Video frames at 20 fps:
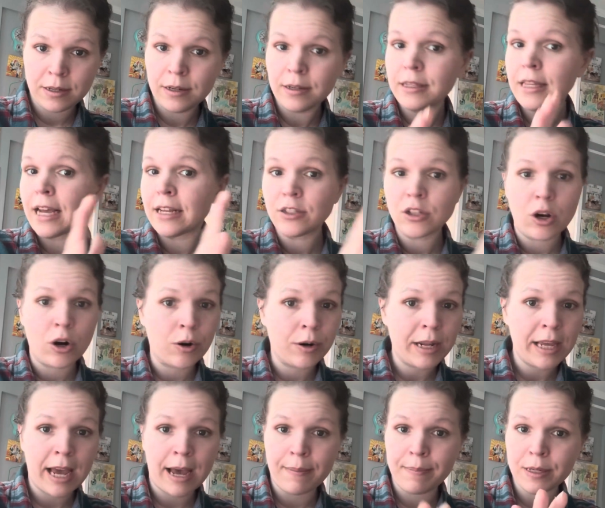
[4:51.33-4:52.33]
That's already
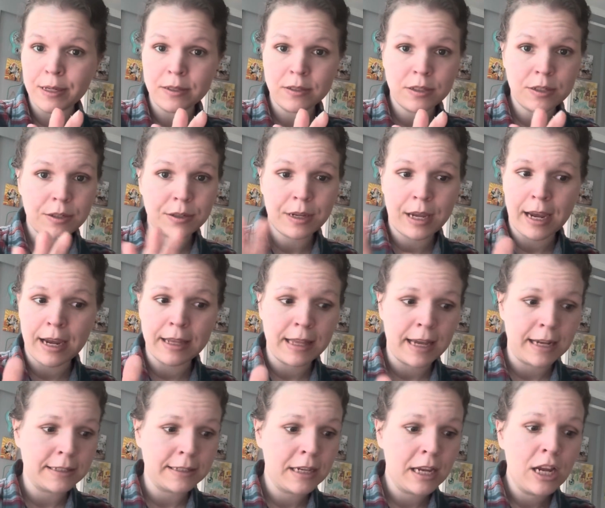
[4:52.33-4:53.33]
happened. Okay,
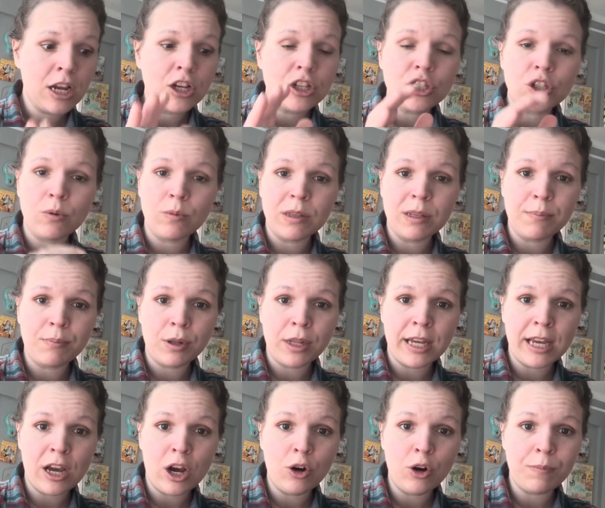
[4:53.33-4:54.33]
so when the
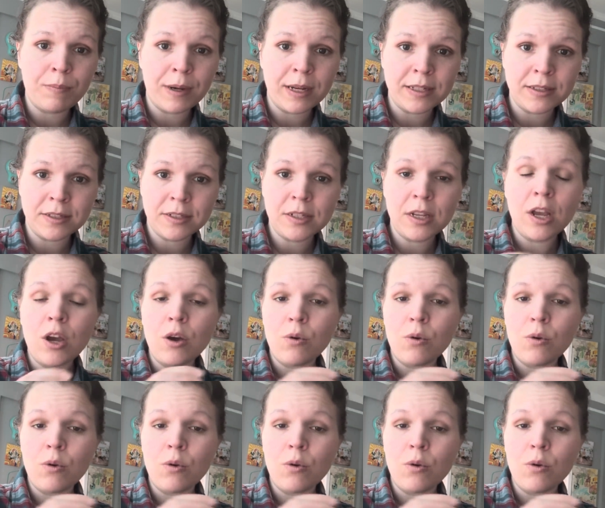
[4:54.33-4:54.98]
play opens,